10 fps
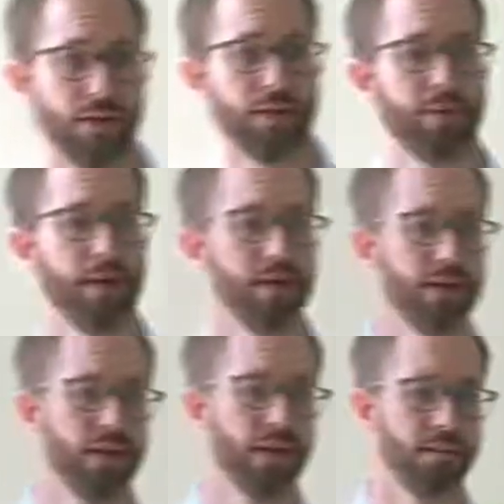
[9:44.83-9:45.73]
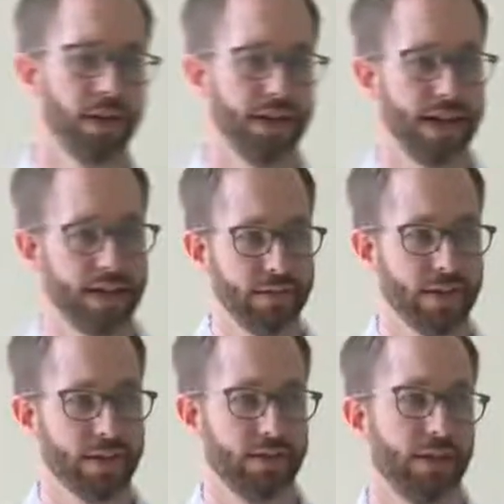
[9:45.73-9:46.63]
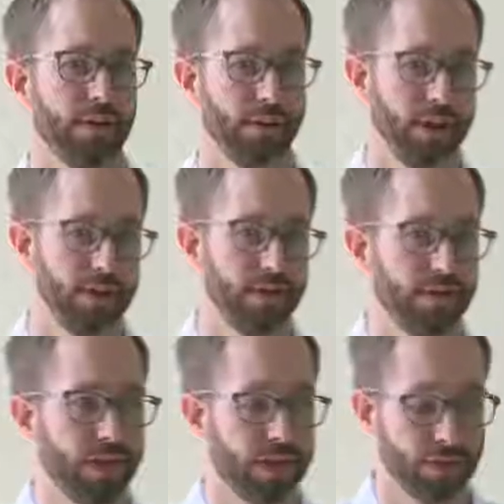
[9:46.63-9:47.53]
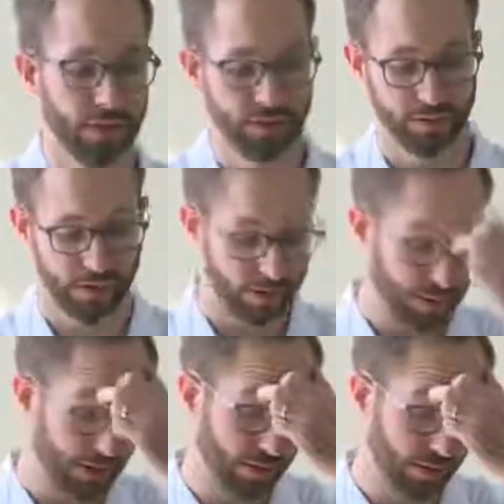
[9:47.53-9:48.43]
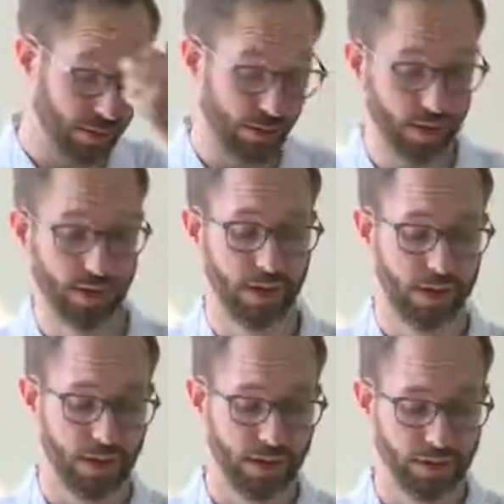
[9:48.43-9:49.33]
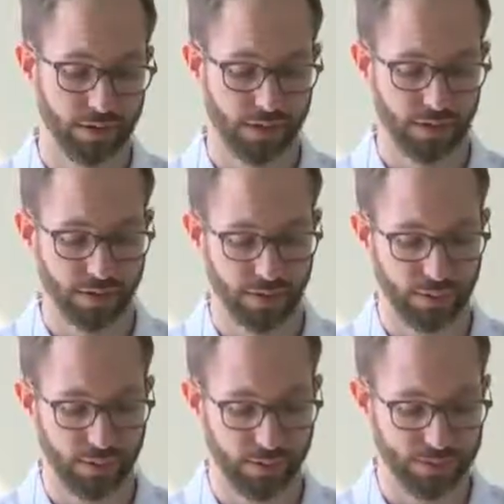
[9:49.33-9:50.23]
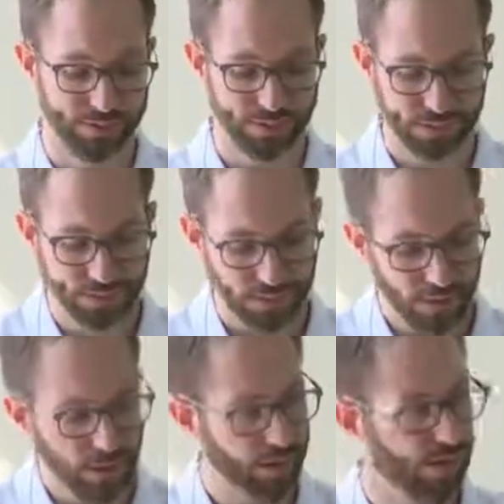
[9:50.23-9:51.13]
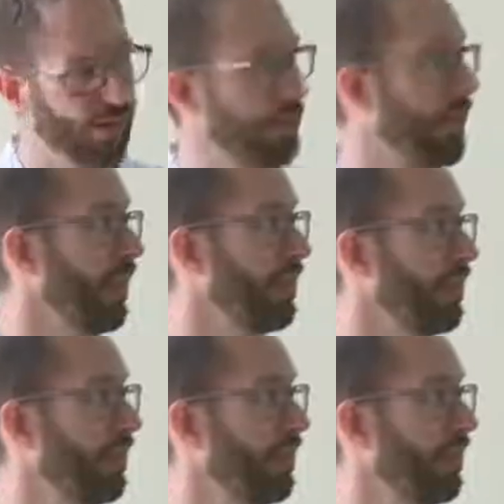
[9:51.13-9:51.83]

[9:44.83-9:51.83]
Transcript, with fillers: the web page, but navigating the web page and finding the piece of information we want is the frustrating part. So we'll begin